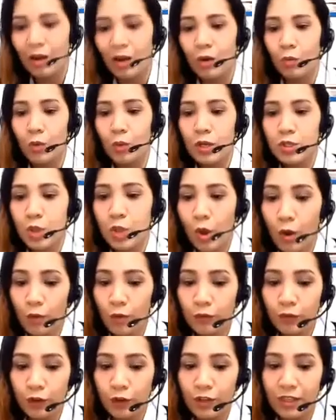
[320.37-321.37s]
What's
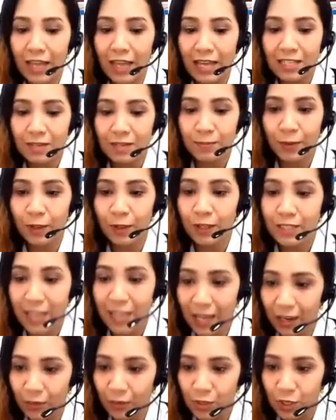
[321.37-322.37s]
over that
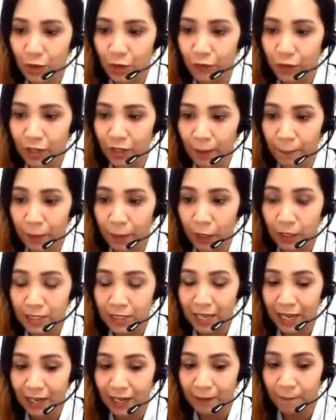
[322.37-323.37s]
building? What's over that
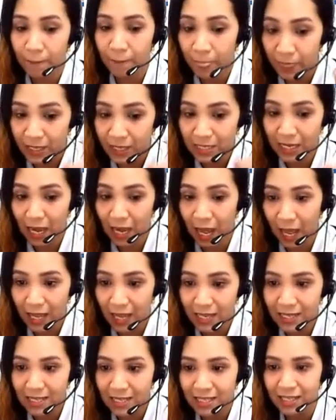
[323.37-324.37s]
building? The
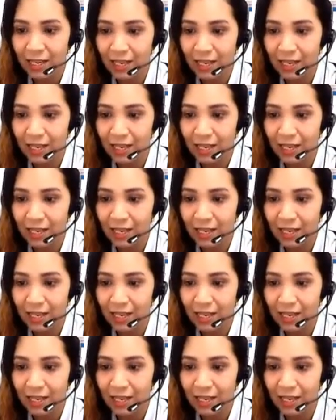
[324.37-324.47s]
skies